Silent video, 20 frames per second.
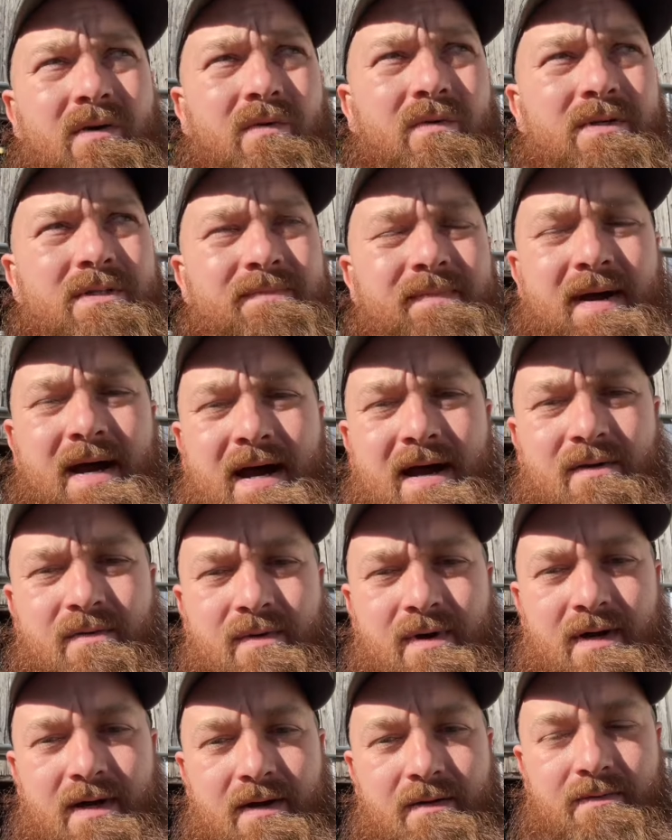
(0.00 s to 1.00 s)
spot
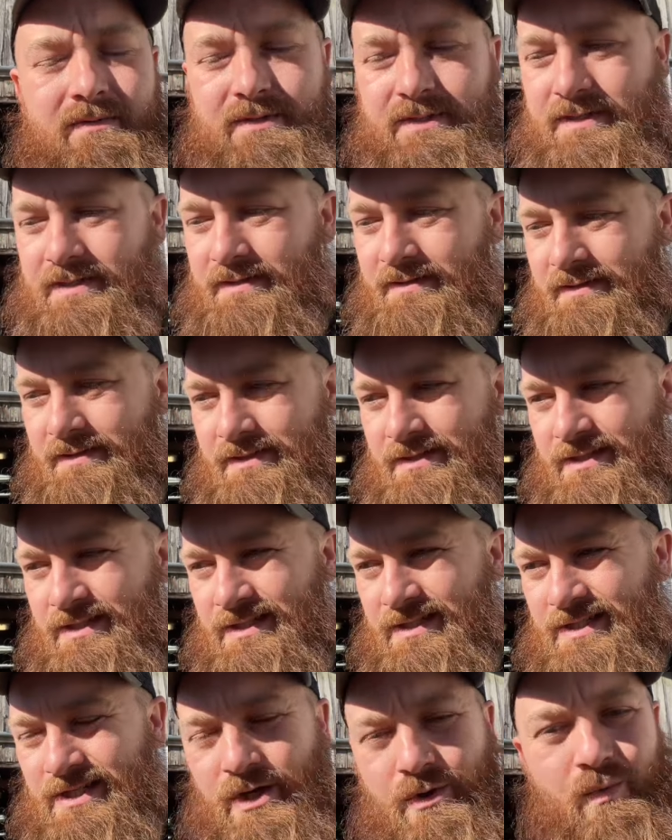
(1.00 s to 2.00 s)
where it was
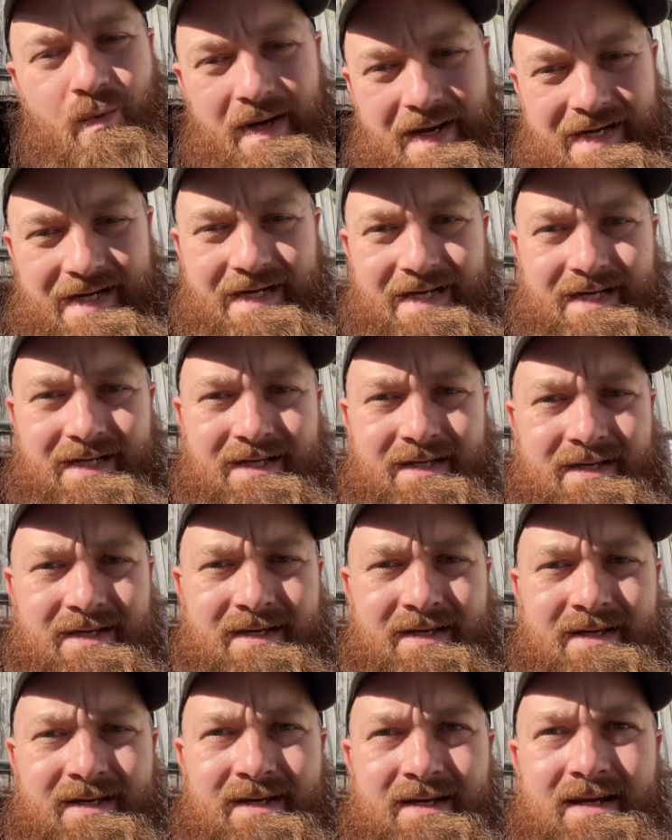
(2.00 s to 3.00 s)
just too windy,
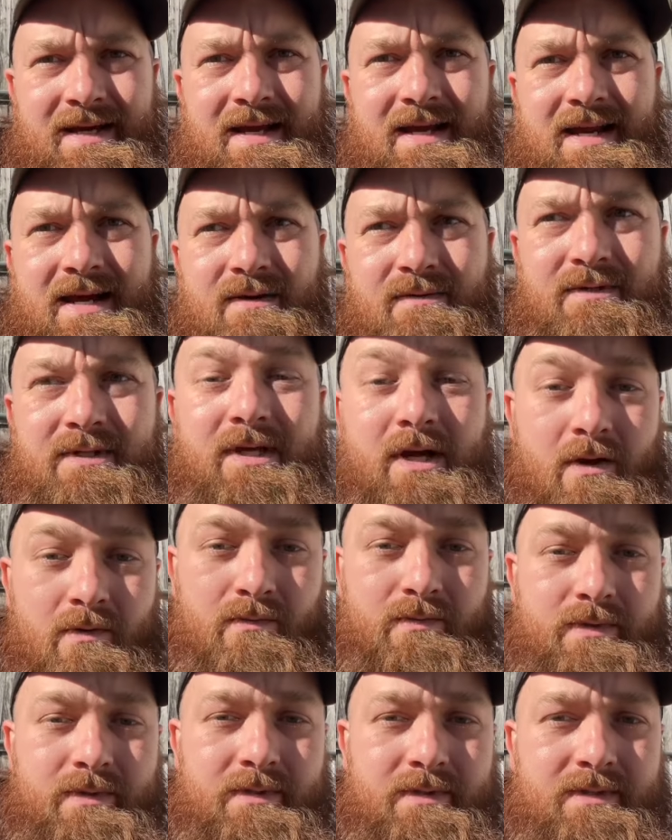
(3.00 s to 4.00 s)
and I was
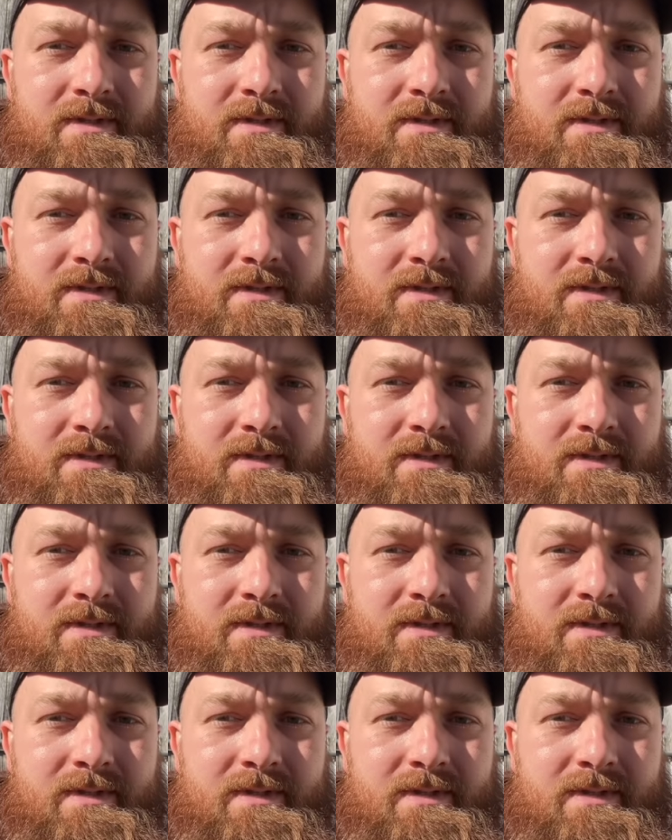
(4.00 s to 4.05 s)
cold.